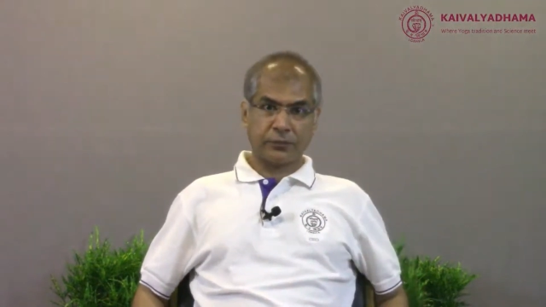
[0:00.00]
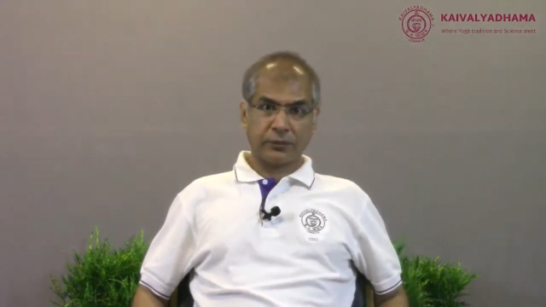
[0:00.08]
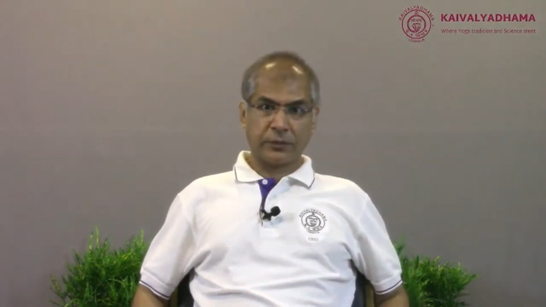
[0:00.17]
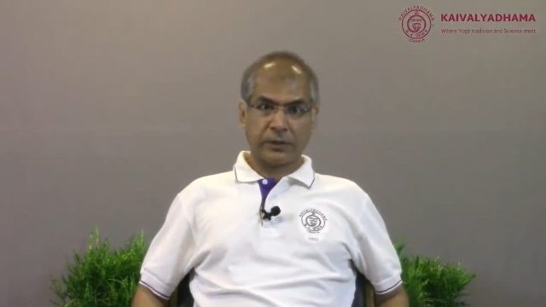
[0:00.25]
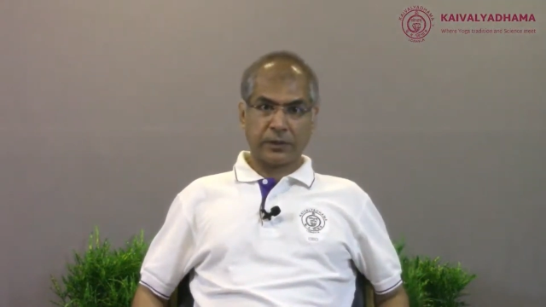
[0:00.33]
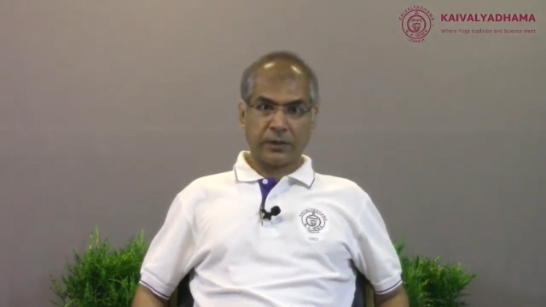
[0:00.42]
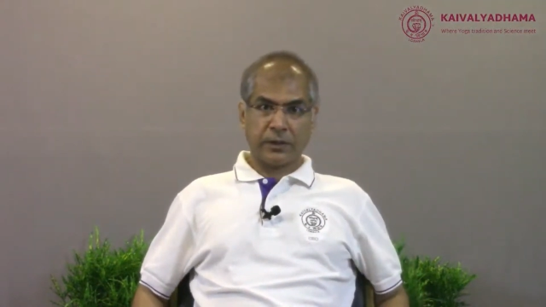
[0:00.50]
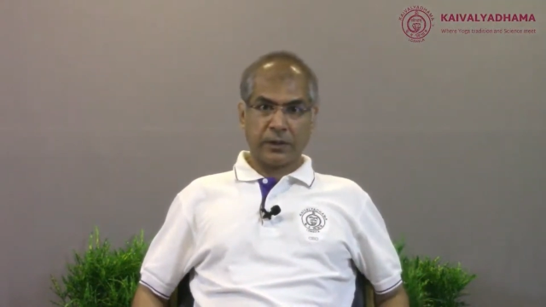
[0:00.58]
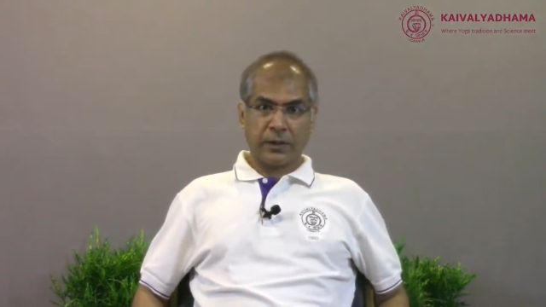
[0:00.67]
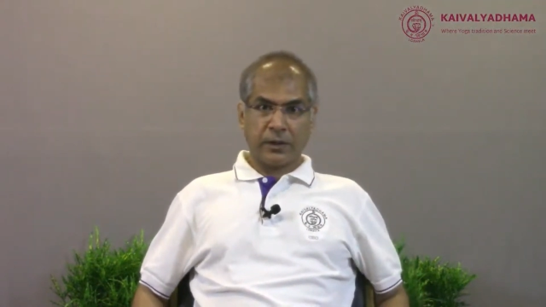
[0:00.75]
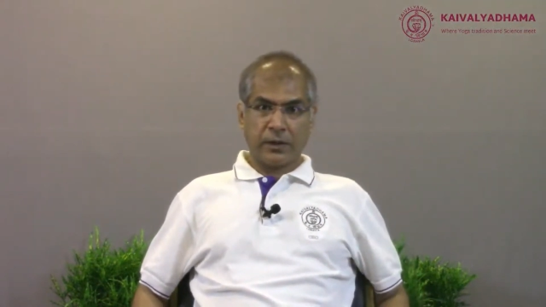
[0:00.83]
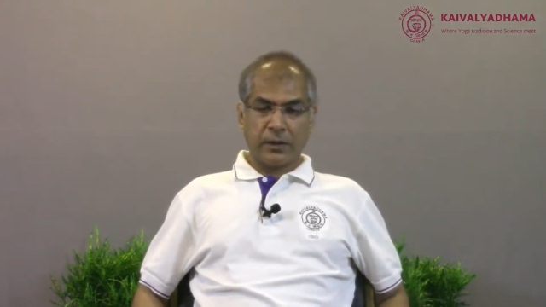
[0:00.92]

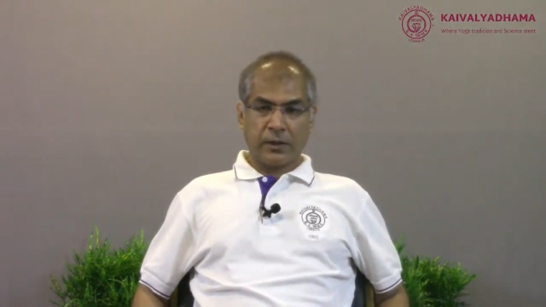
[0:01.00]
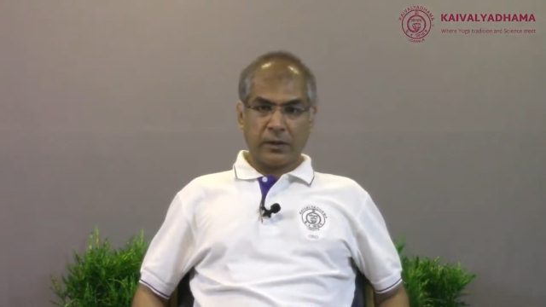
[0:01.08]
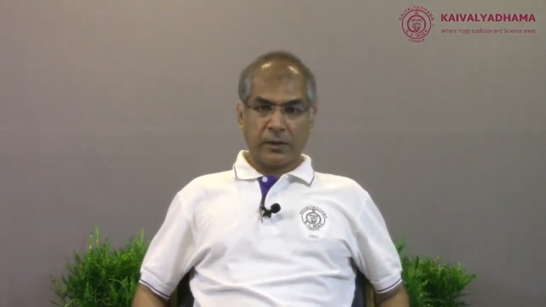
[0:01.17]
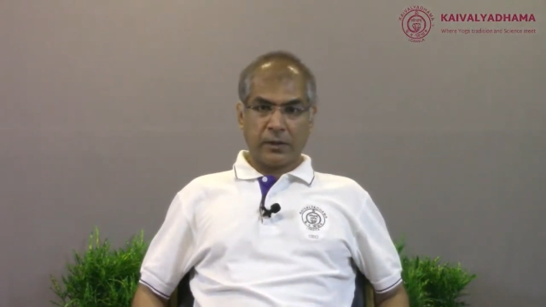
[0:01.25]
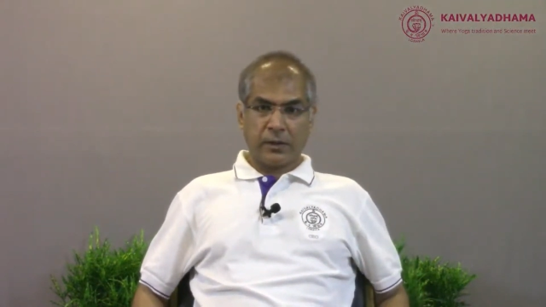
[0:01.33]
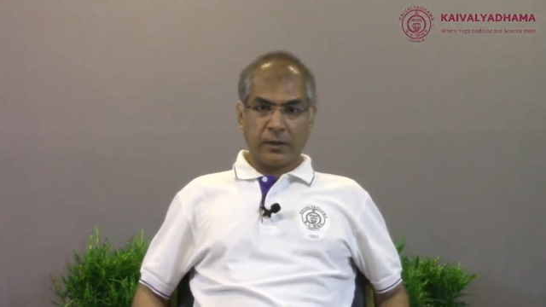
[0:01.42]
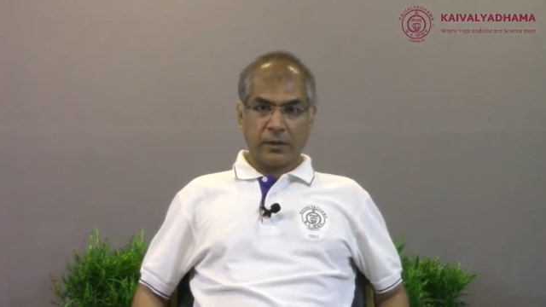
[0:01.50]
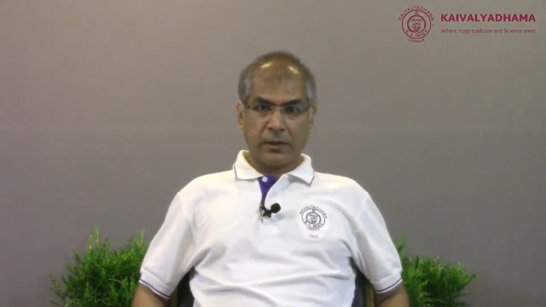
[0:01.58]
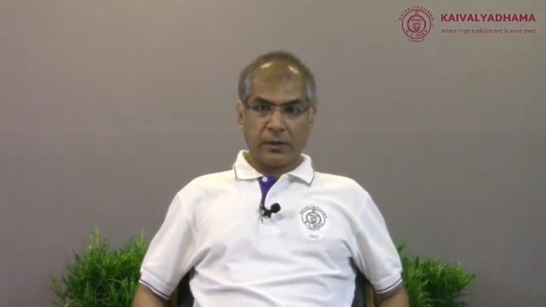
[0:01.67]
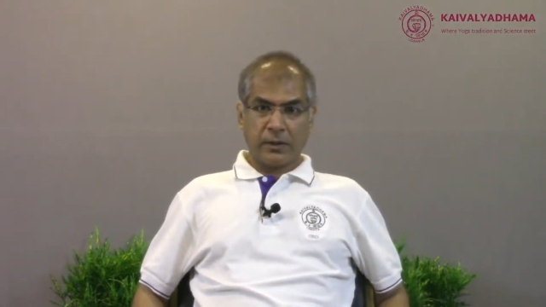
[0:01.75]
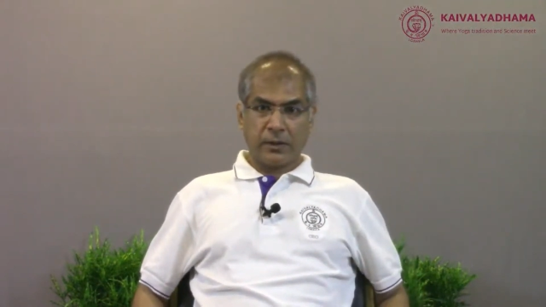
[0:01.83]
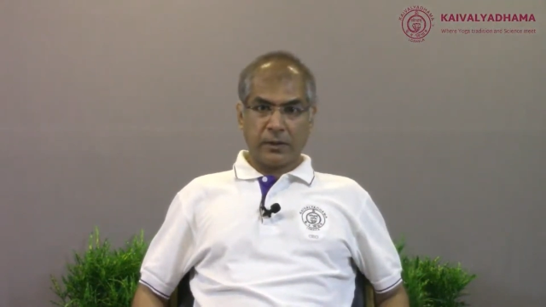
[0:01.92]

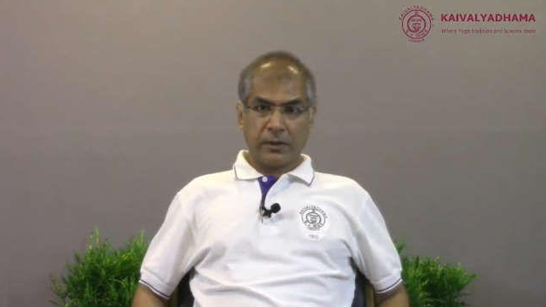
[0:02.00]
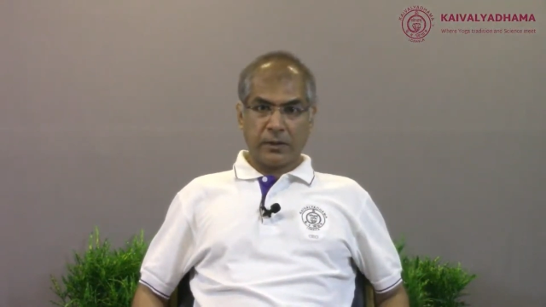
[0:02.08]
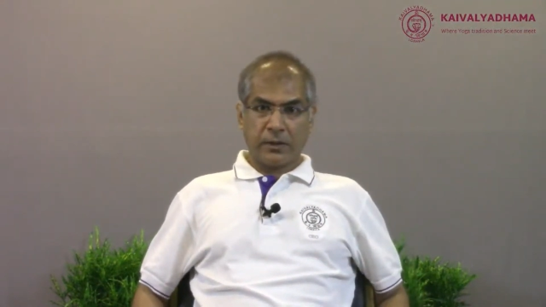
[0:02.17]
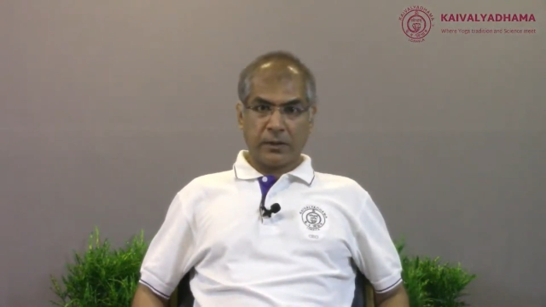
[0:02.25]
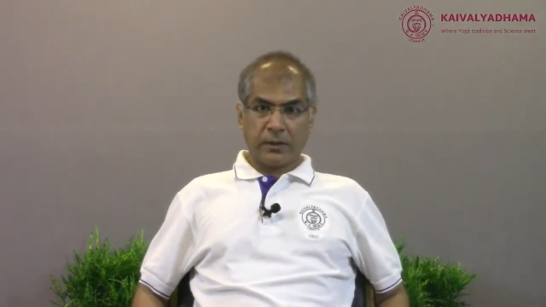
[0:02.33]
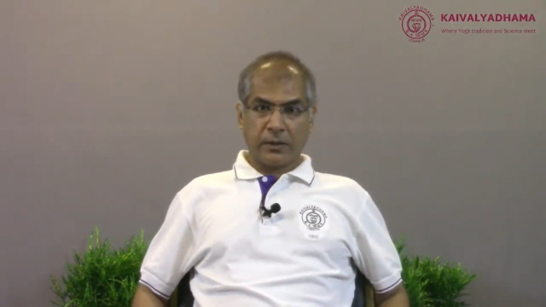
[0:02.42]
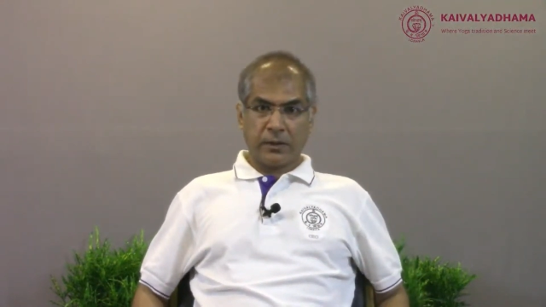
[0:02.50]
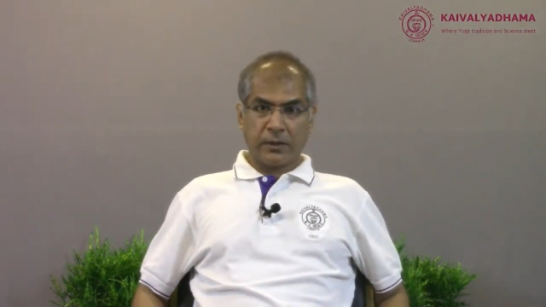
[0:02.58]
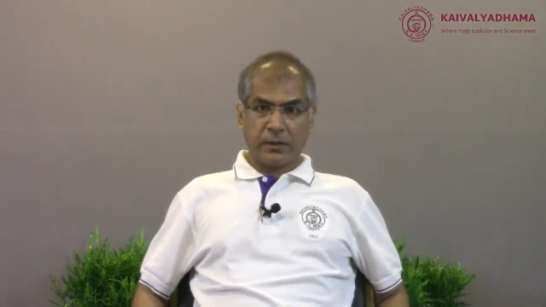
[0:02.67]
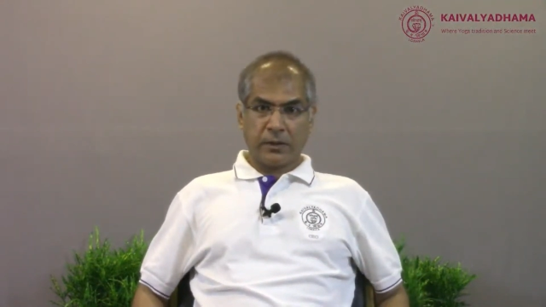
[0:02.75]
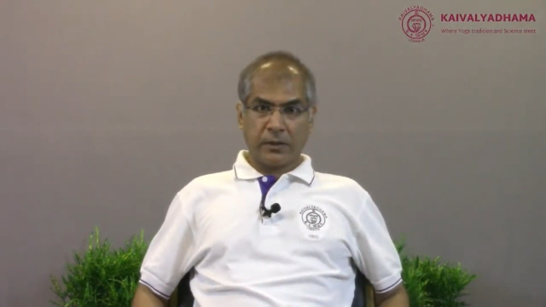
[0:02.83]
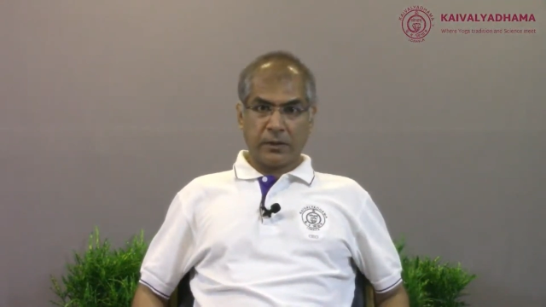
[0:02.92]

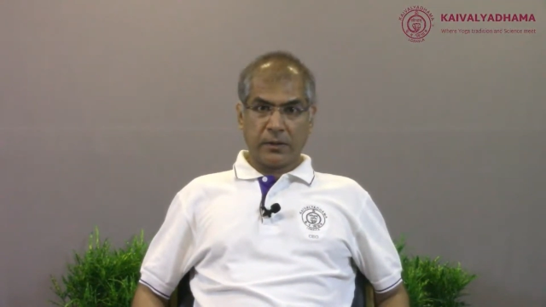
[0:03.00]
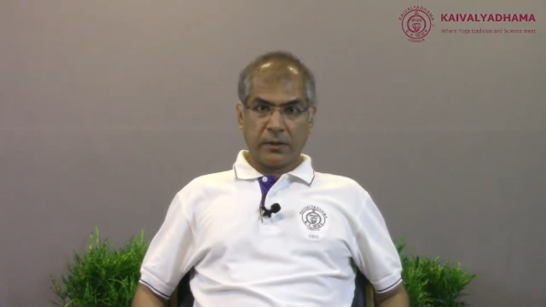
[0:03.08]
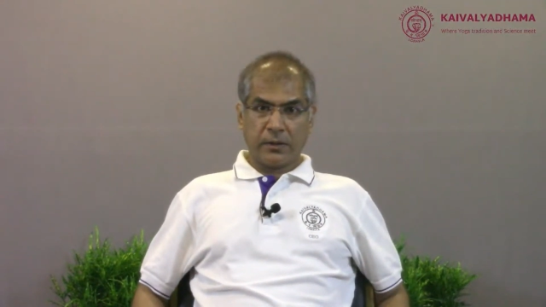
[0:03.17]
(silence)